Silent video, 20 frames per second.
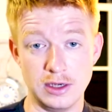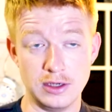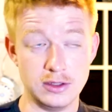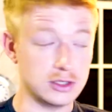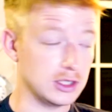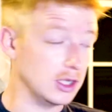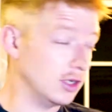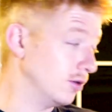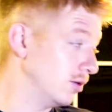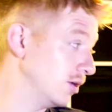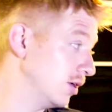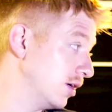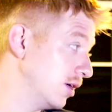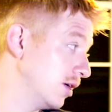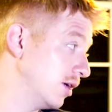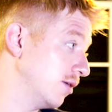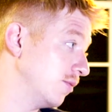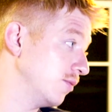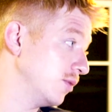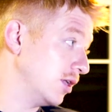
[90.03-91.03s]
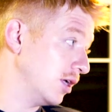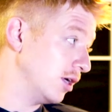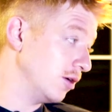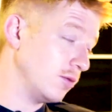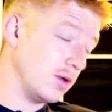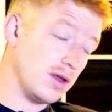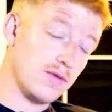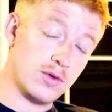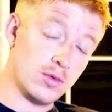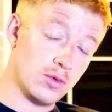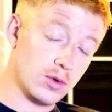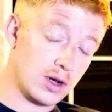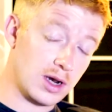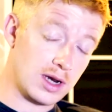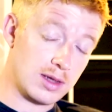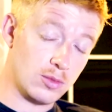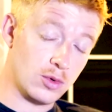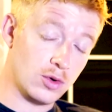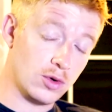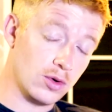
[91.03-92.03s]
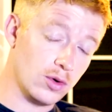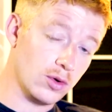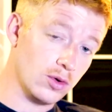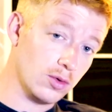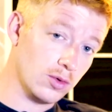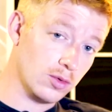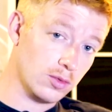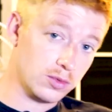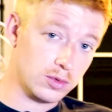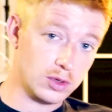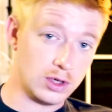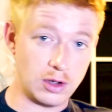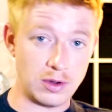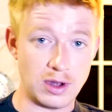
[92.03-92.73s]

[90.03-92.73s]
So, you know, if you want any more, you know,